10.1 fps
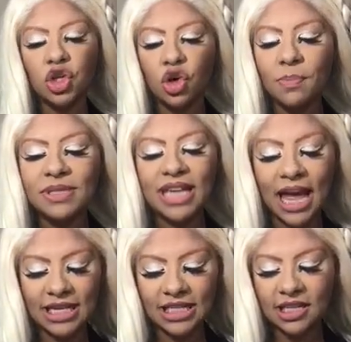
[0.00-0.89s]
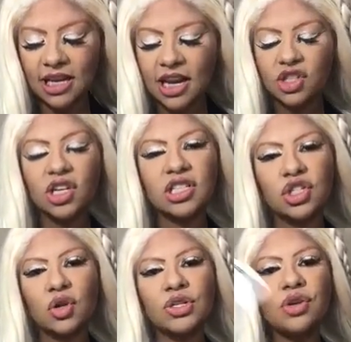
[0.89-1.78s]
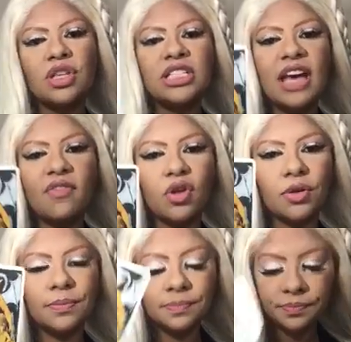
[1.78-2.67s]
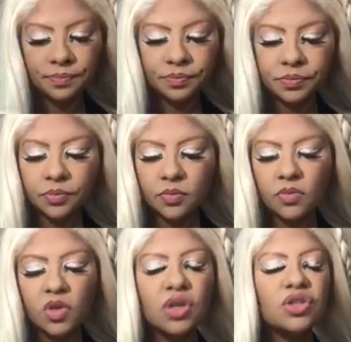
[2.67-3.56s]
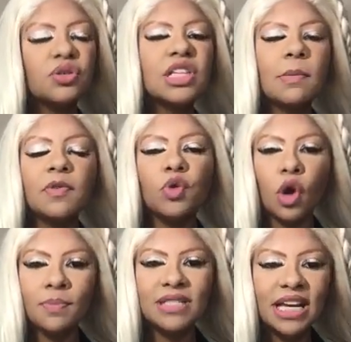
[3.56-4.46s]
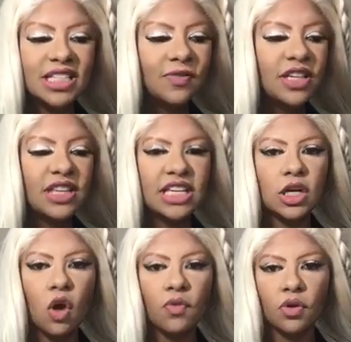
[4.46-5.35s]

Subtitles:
You're upset because it shows here the Devil. So some of you are obsessively thinking